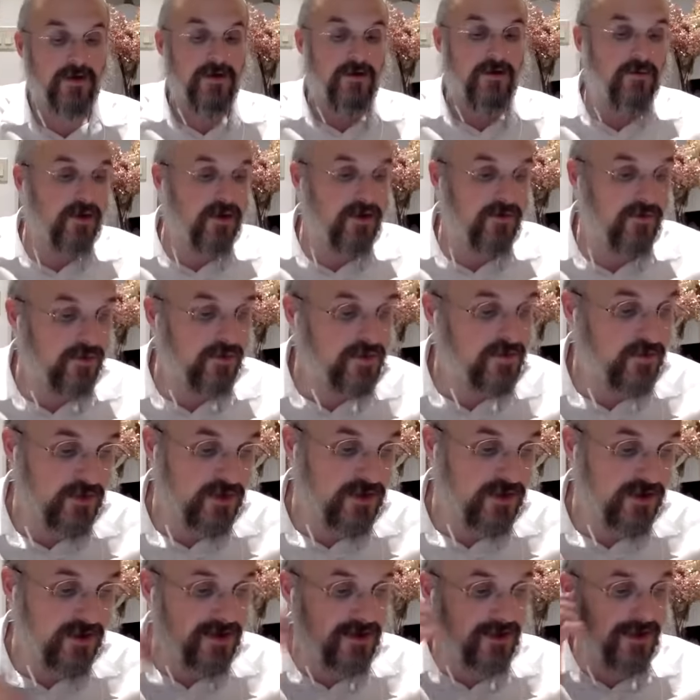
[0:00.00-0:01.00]
But in the first
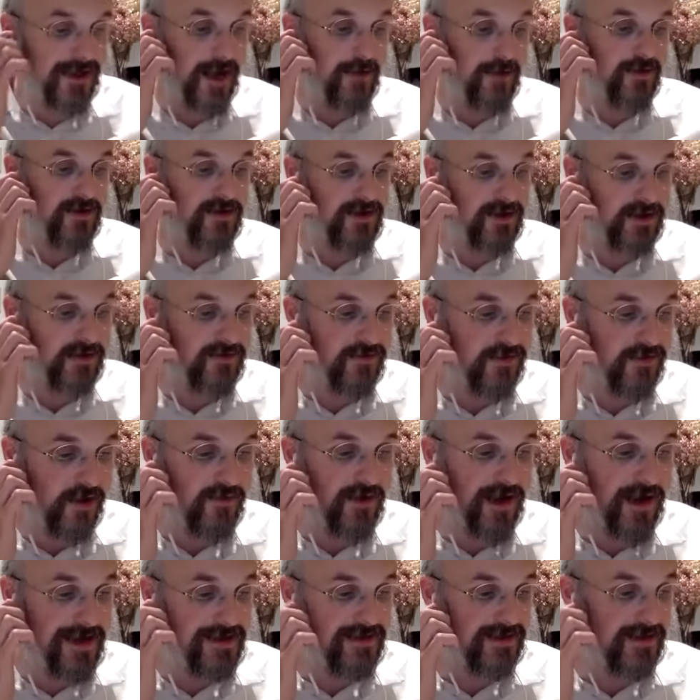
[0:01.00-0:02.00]
version, it's Rabba, son of
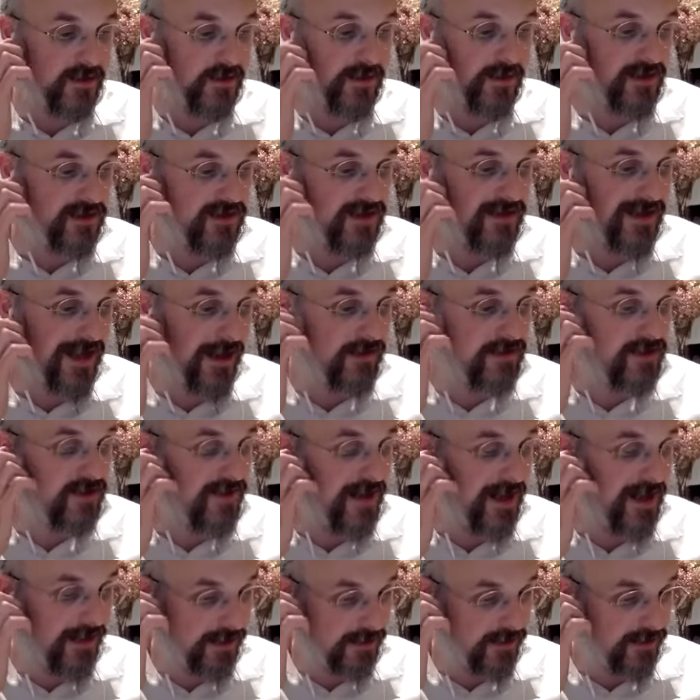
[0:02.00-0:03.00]
Rava, asking the question. Now it's Rav
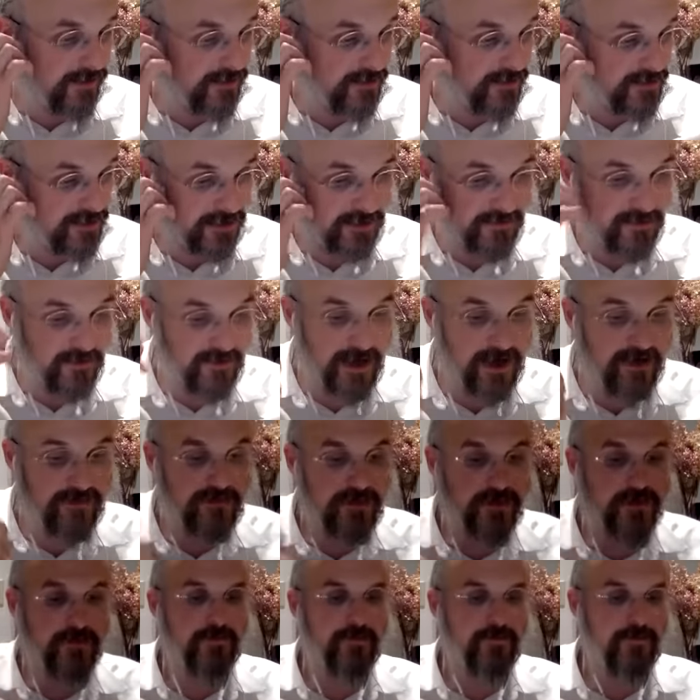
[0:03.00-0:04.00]
Acha, son of Rav Avya.
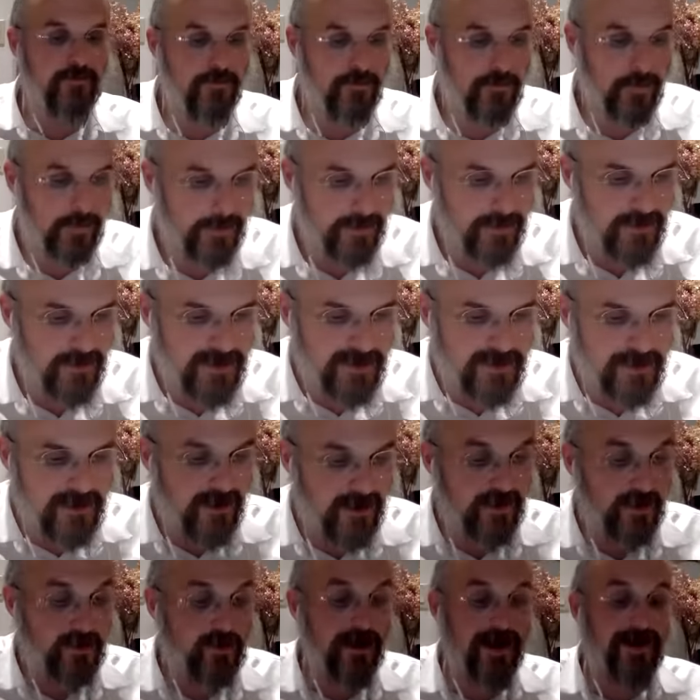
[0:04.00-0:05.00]
And
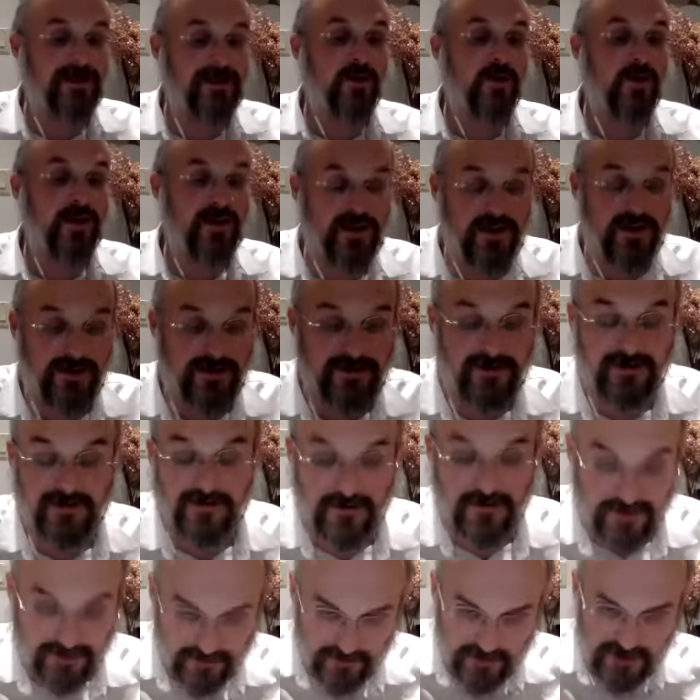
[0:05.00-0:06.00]
the Gemara asked the question
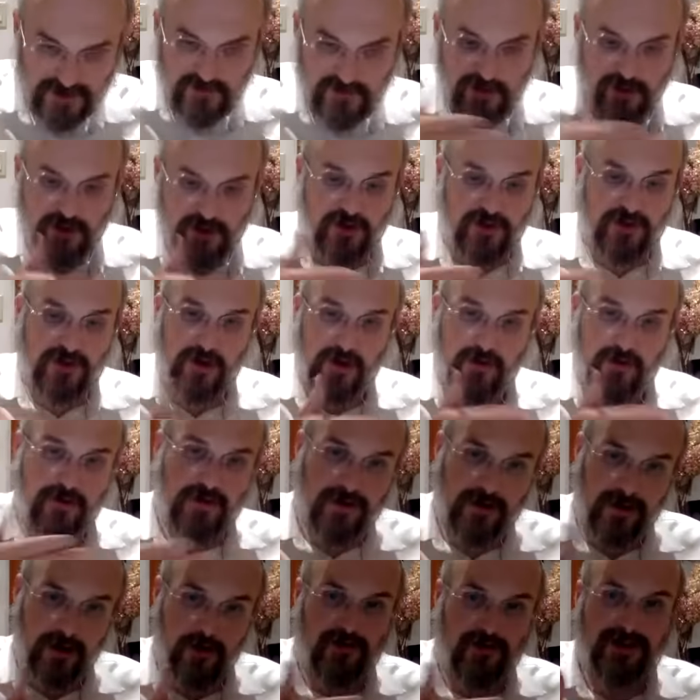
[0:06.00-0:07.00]
this version of the, of the
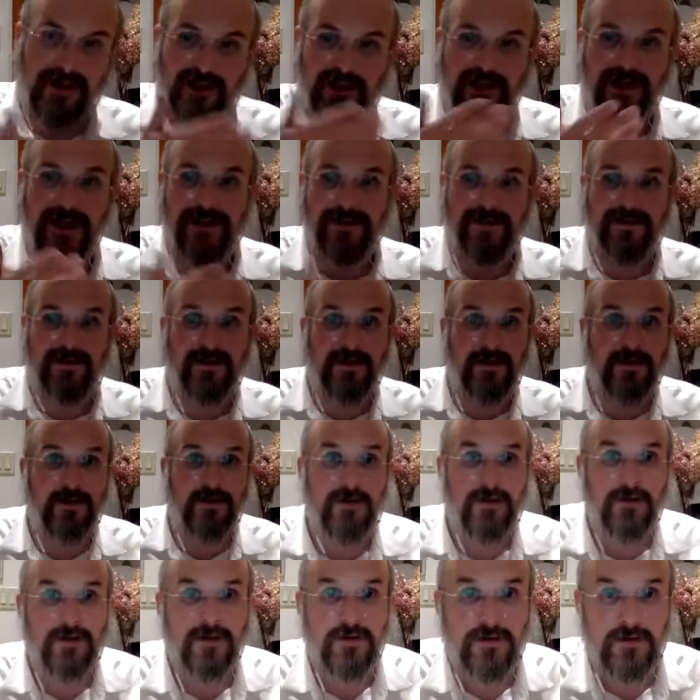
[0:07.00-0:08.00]
conversation has the
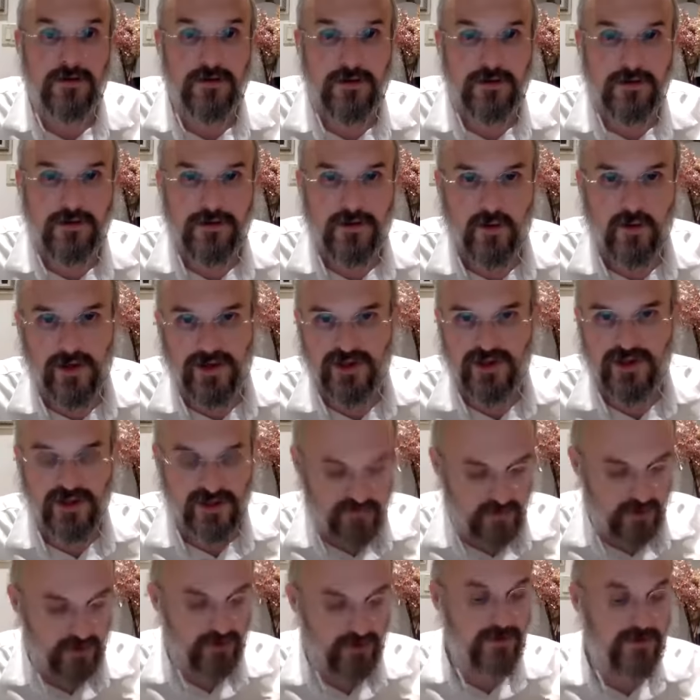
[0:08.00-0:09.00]
question as
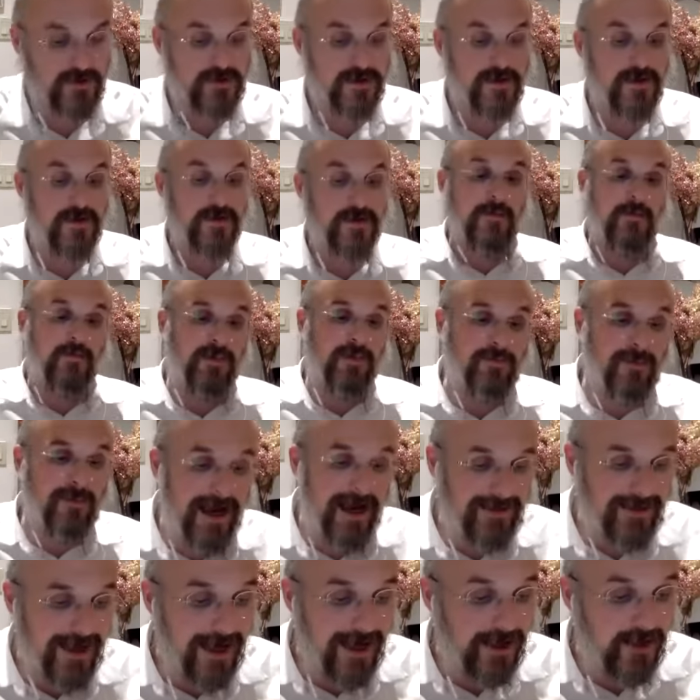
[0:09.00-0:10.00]
follows. Why
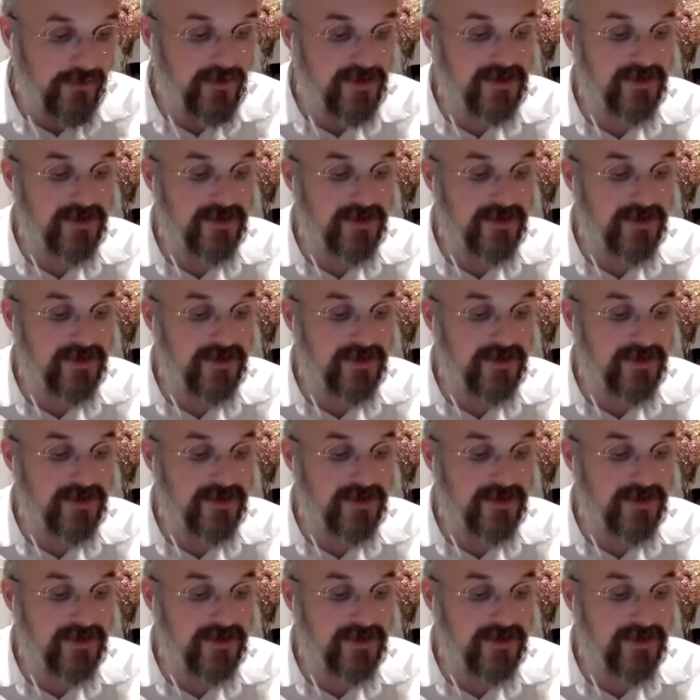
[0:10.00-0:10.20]
are